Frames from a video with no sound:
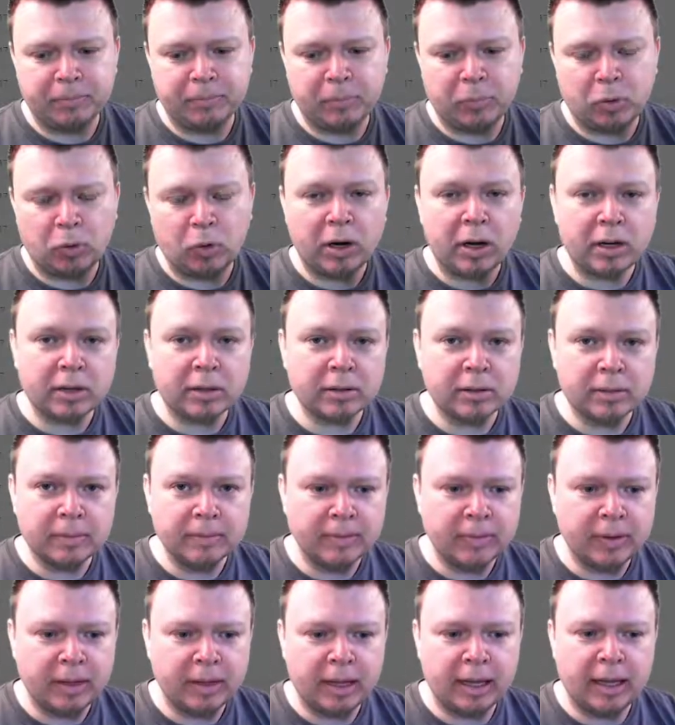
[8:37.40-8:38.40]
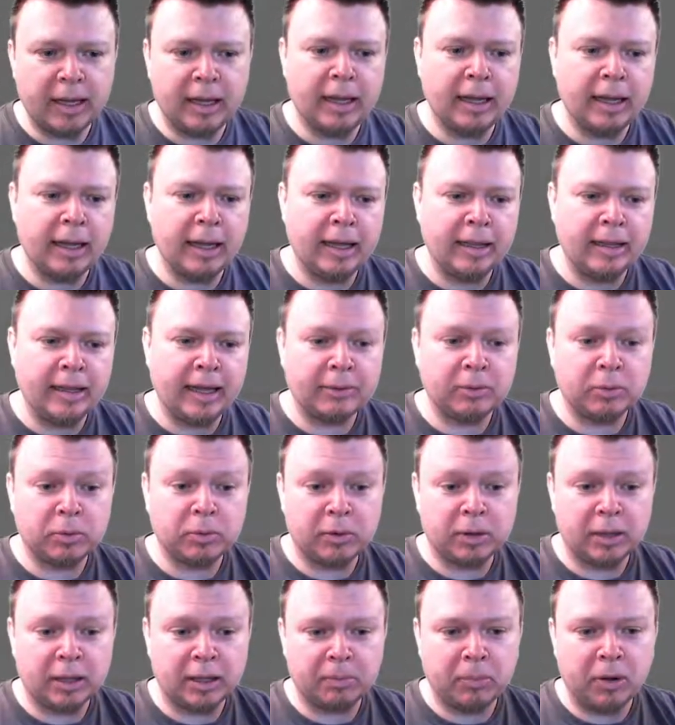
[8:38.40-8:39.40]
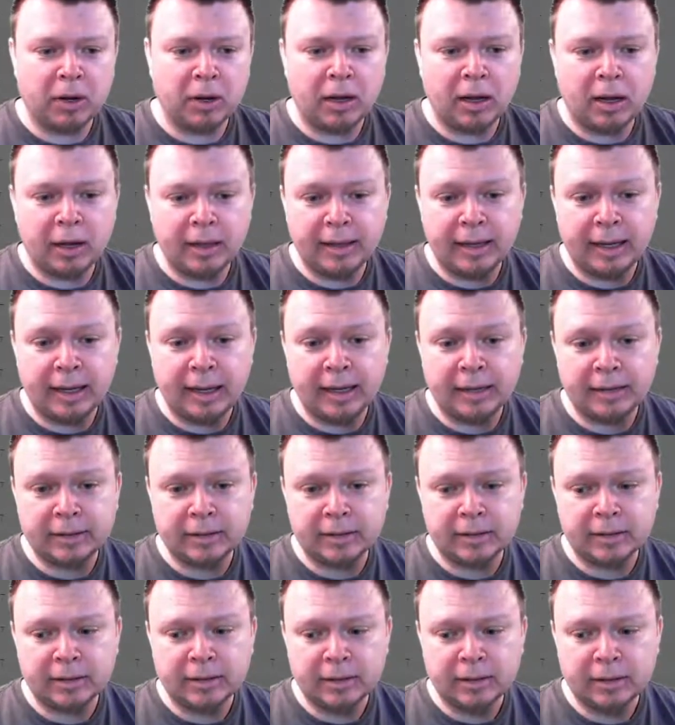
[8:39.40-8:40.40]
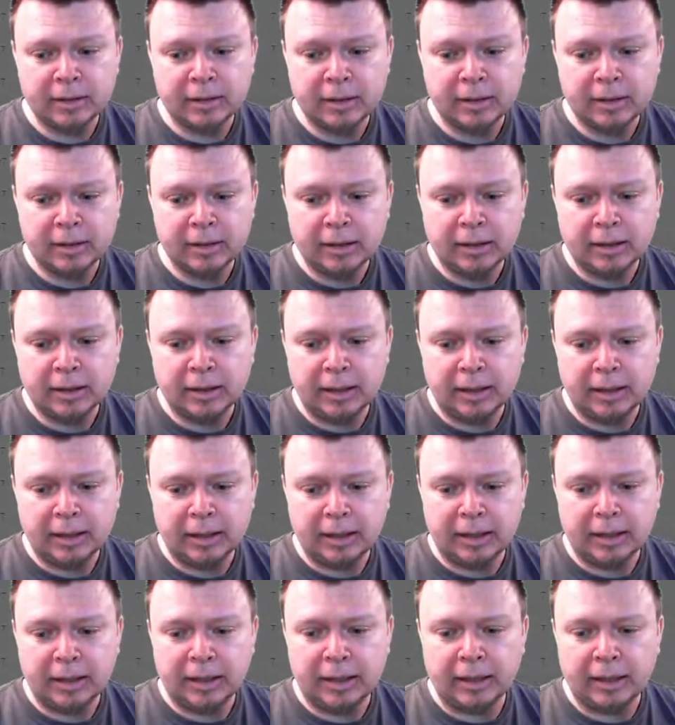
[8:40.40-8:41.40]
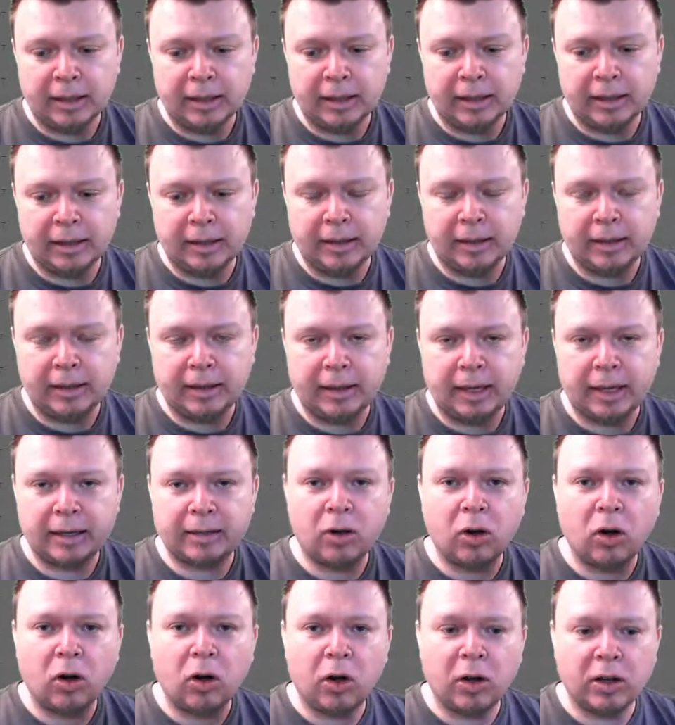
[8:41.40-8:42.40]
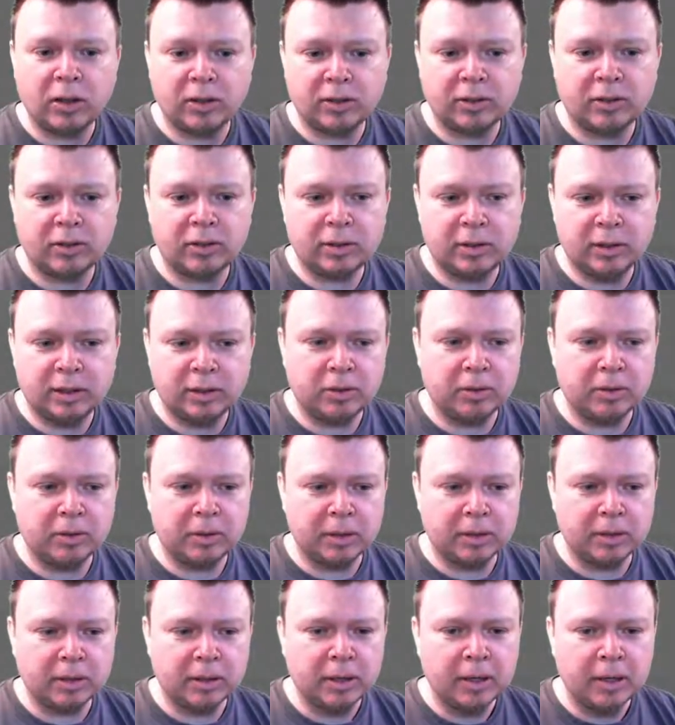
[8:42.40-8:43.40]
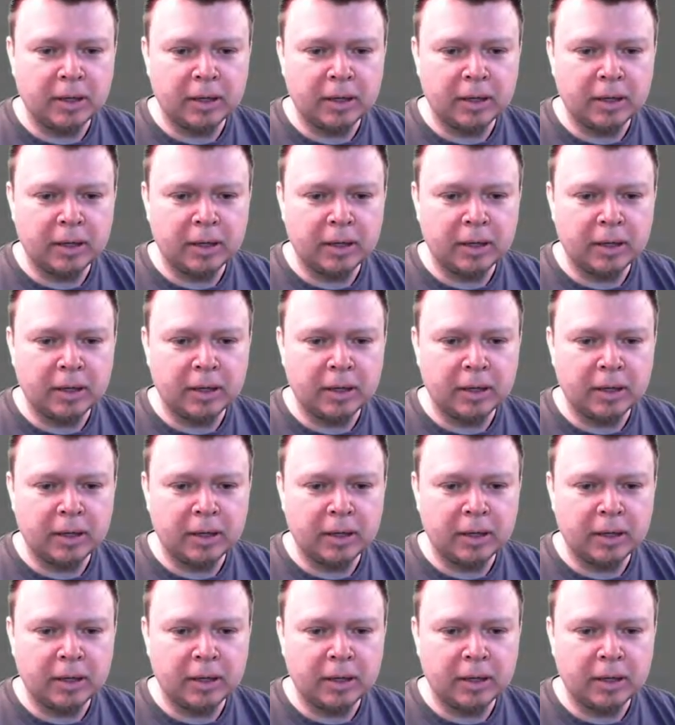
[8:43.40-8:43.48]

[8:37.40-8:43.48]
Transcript: product, and that will apply that that cost into it.